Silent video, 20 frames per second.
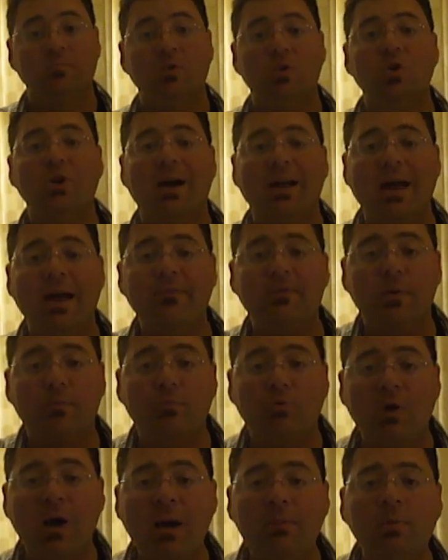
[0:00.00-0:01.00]
You've got to have your
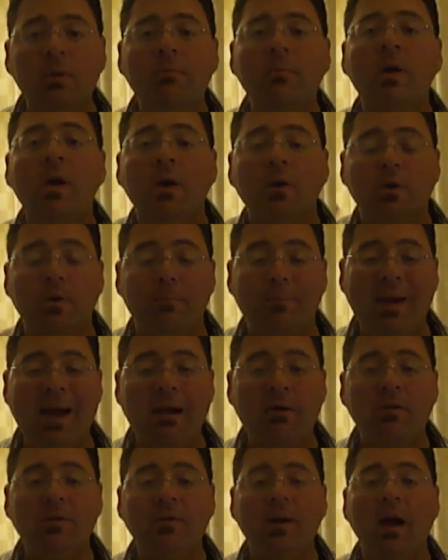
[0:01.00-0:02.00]
problem, your
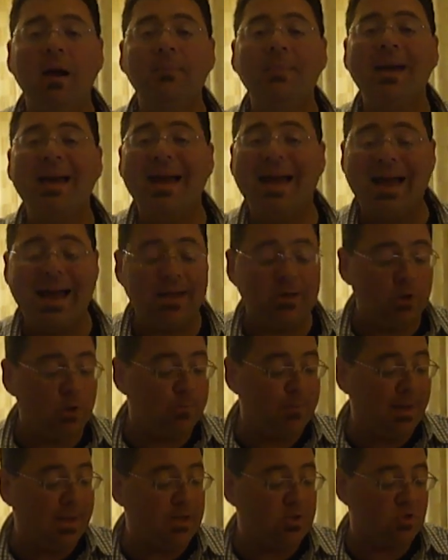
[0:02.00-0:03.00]
paradigm, and your
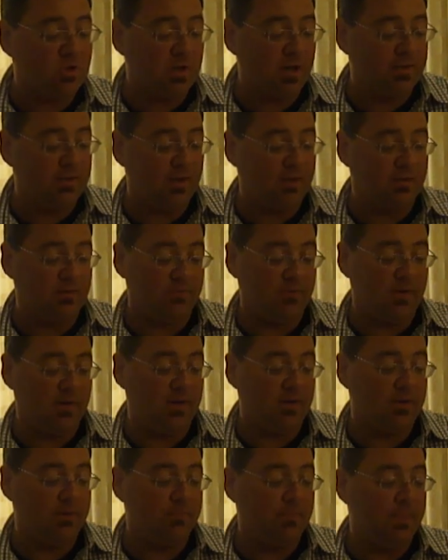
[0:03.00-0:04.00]
patron
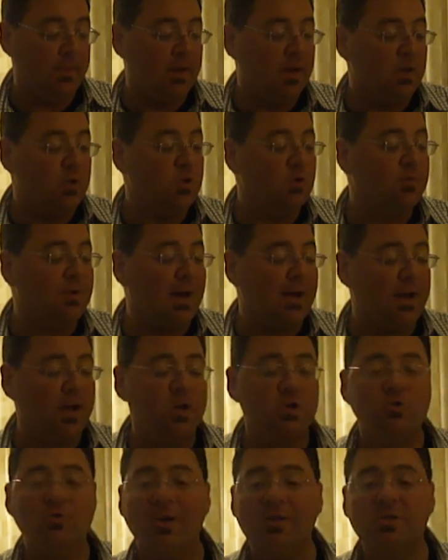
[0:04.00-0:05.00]
identified. You've got
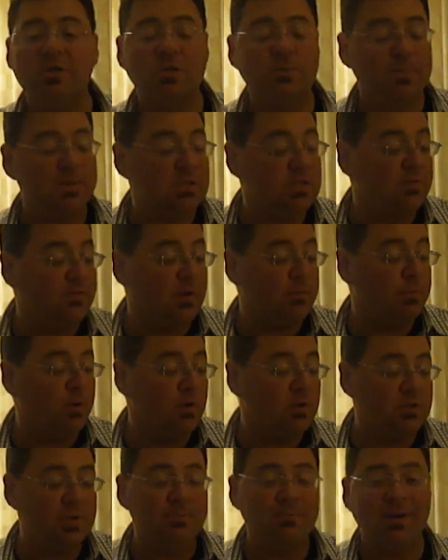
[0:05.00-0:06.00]
to address a specific
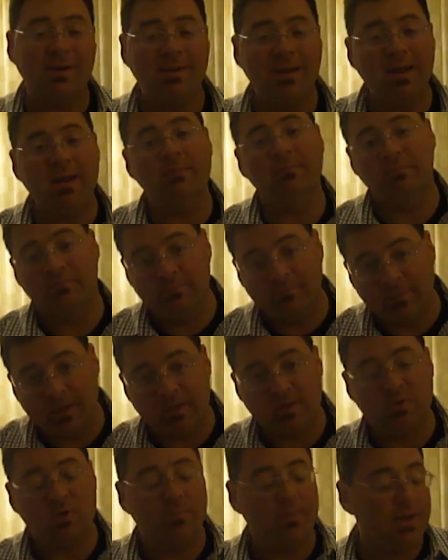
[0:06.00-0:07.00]
person by name,
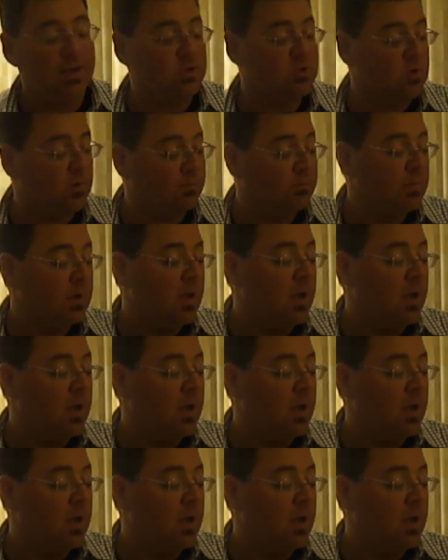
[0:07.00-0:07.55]
that's your patron.